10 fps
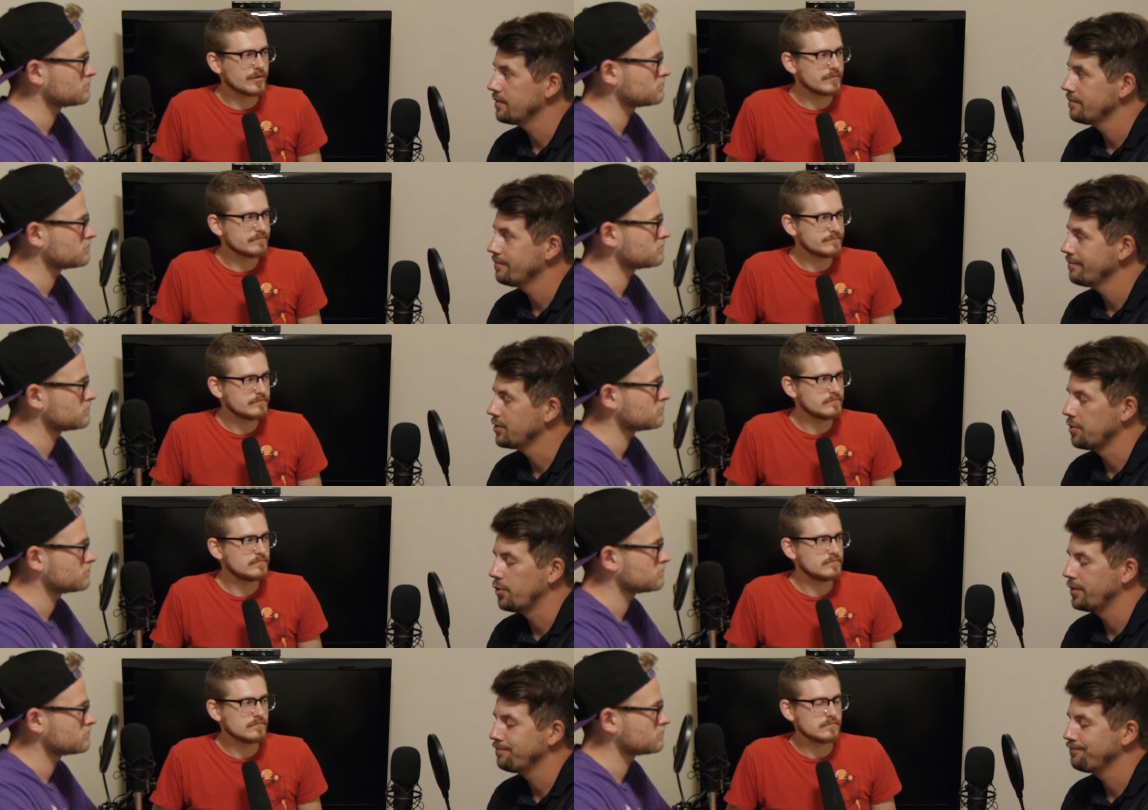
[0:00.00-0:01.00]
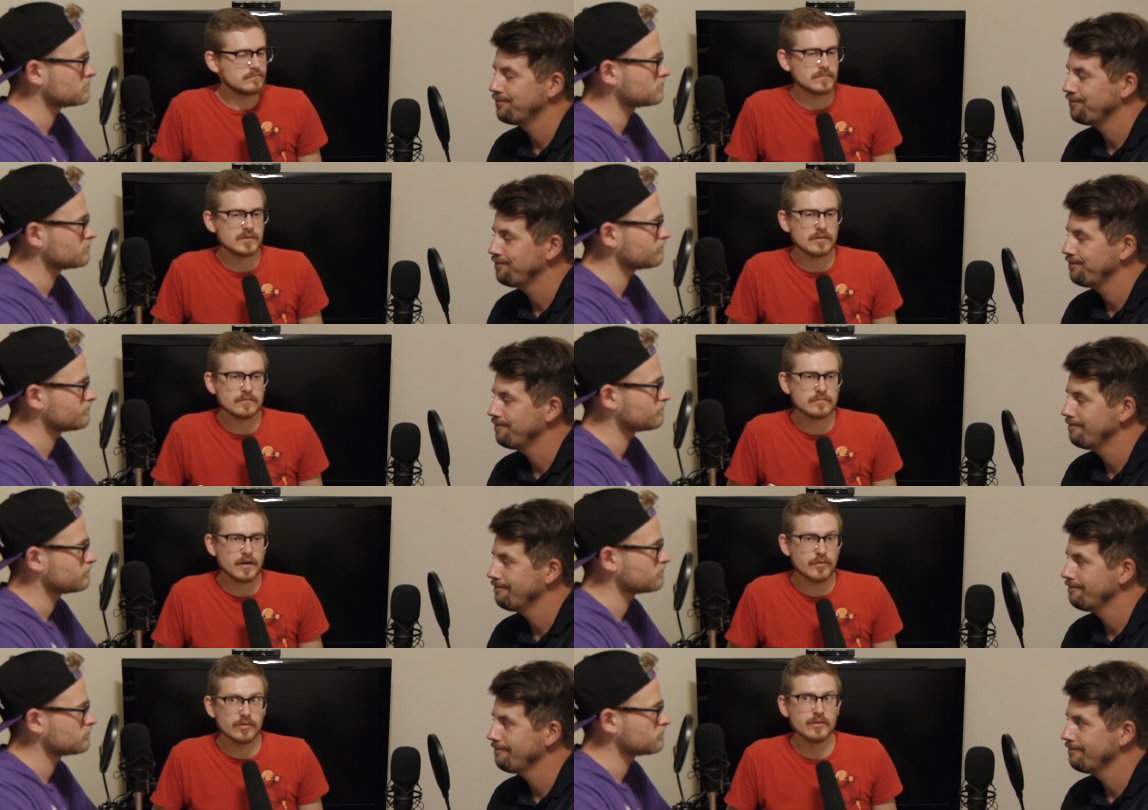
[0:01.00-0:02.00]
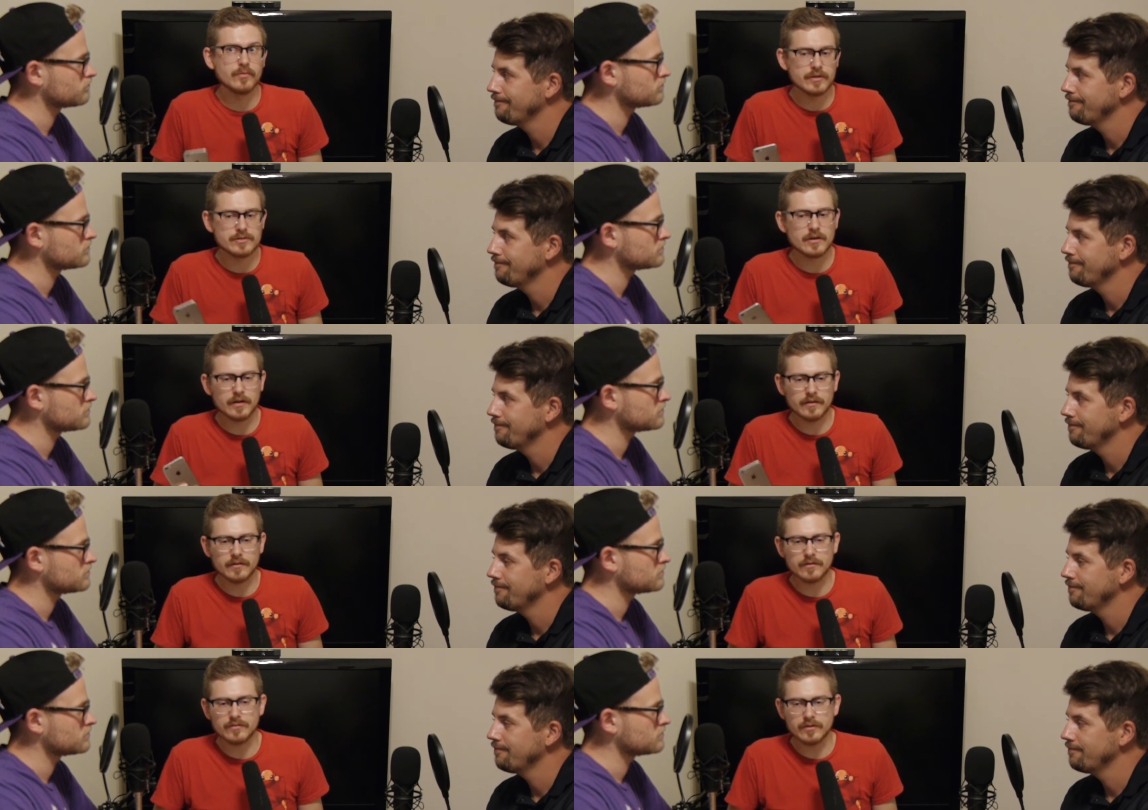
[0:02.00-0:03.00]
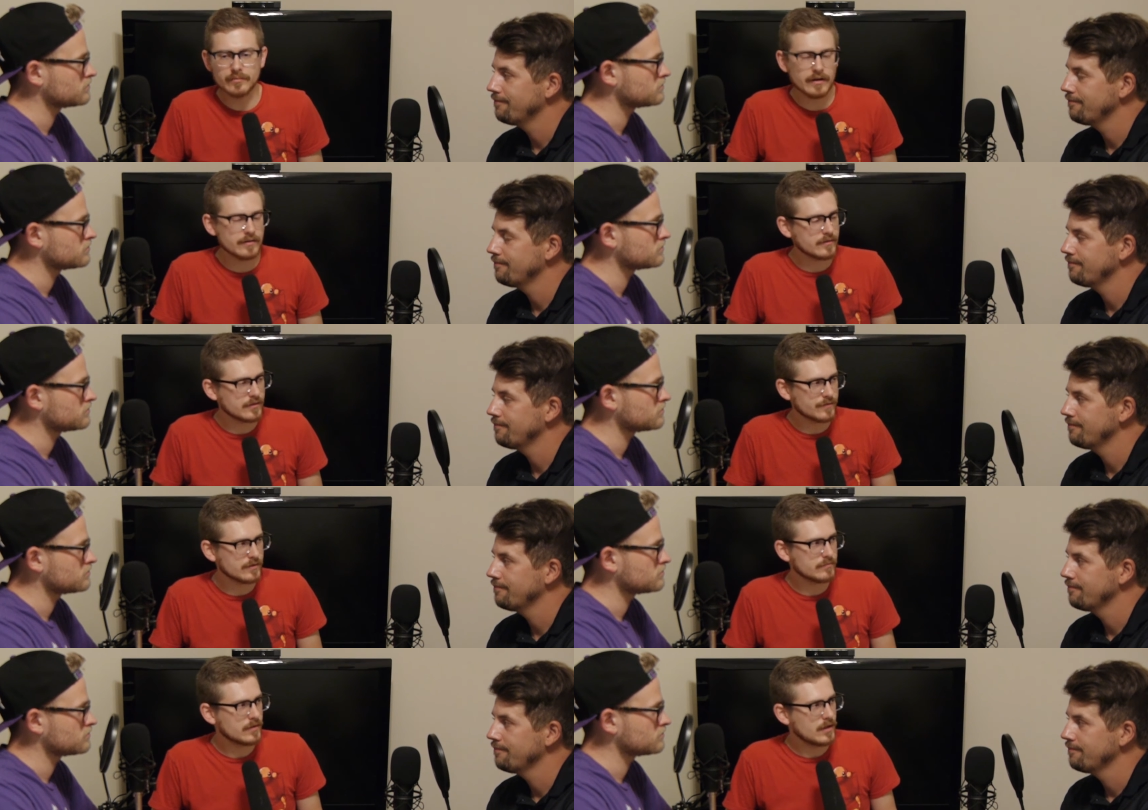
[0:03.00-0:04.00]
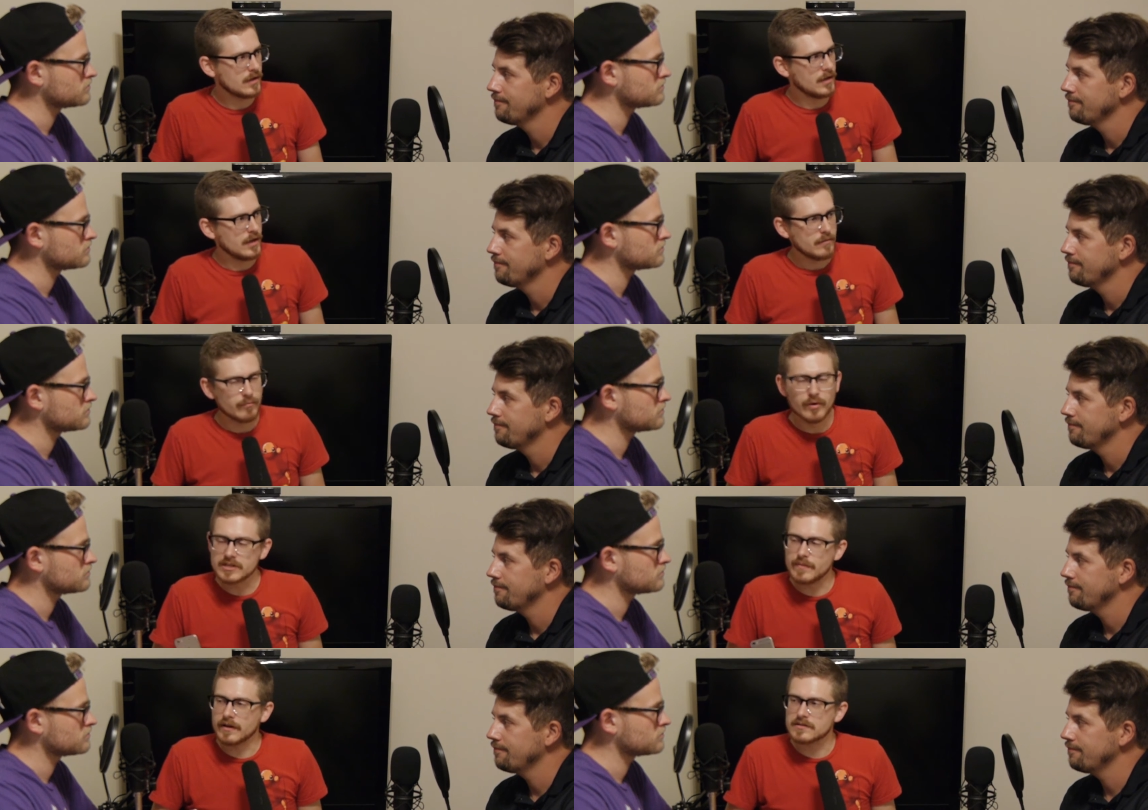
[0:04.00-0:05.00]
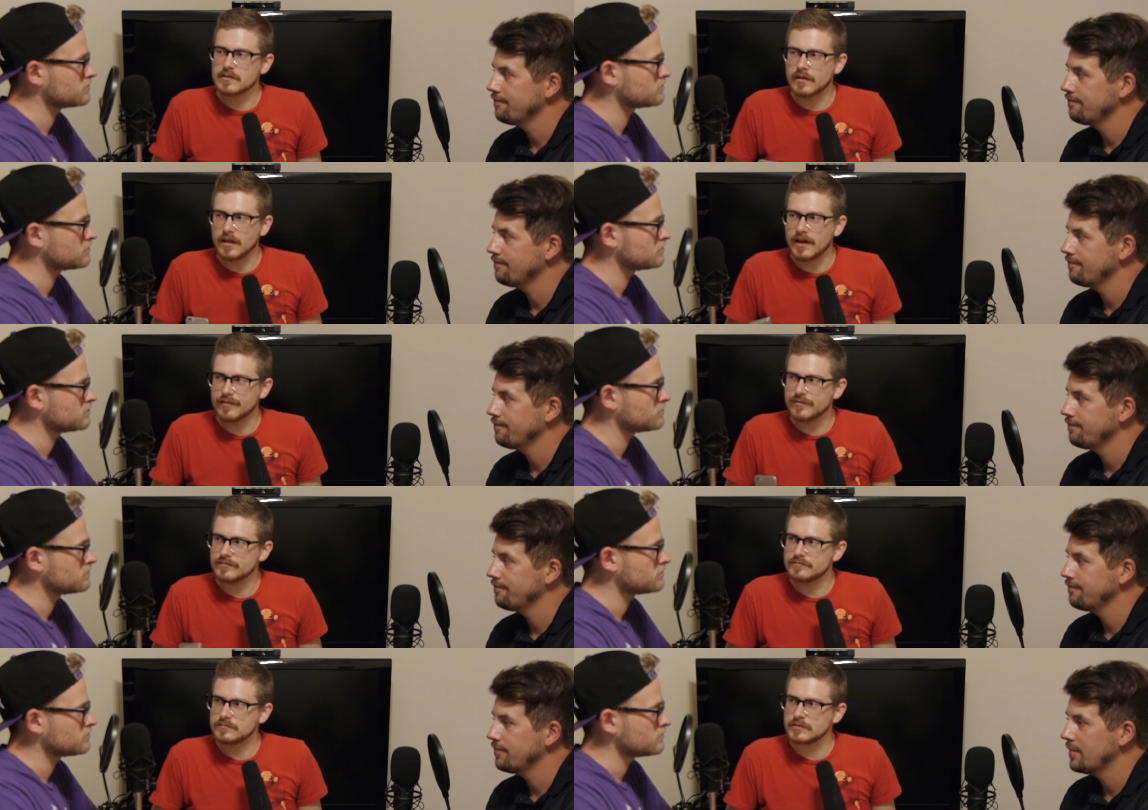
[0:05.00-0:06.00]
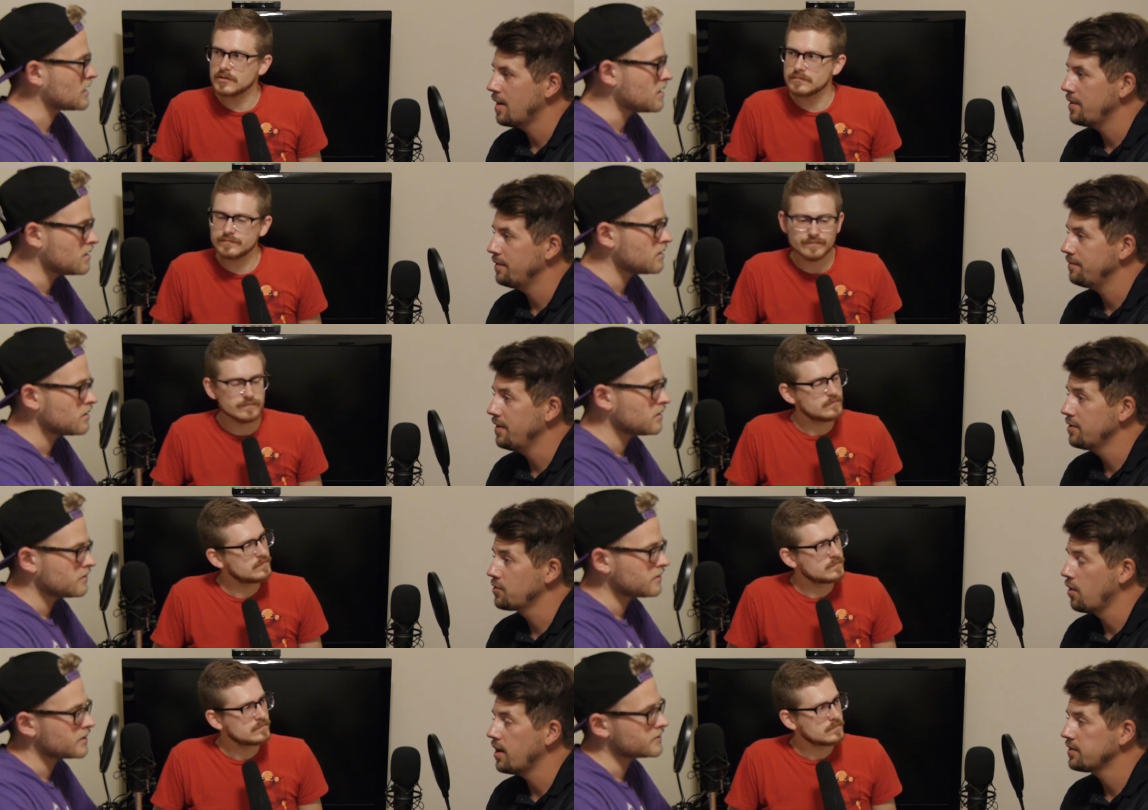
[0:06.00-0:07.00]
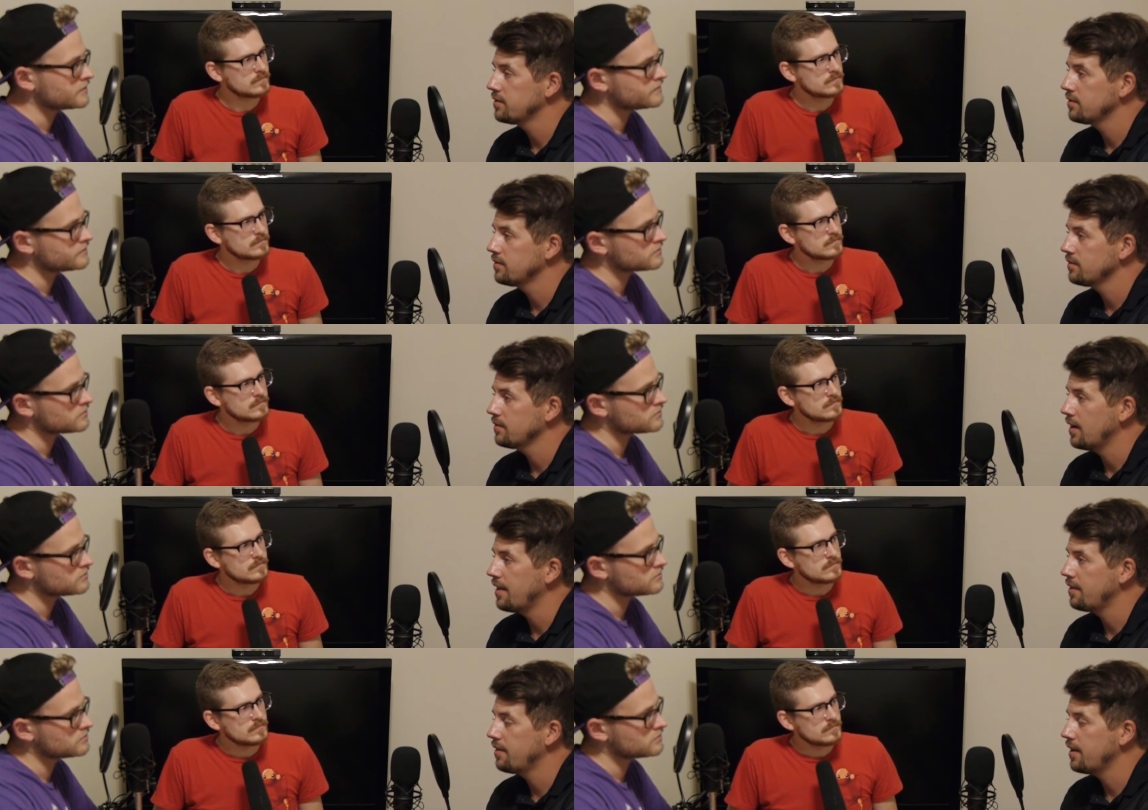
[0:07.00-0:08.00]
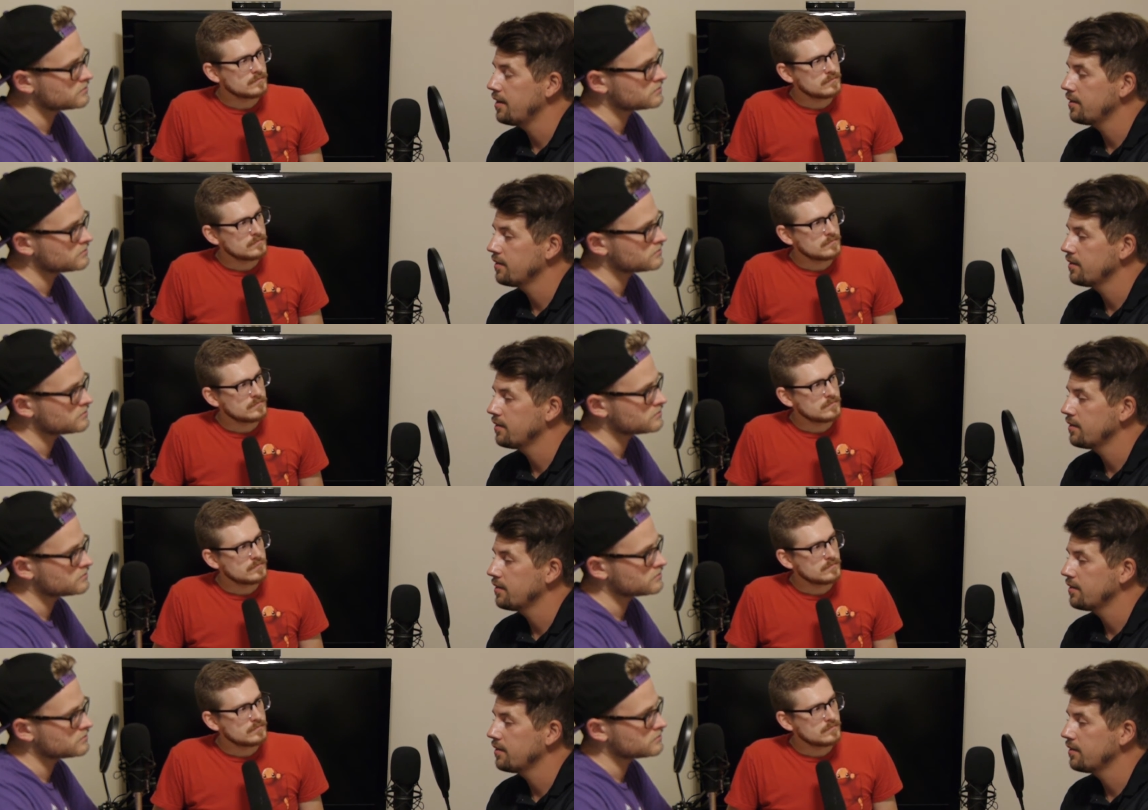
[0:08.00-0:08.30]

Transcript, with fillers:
Speaker 1: it. no point. So I really want to try out the new nearby and see if it brings back some of the life.
Speaker 2: So, I mean, fingers crossed. Yeah. I think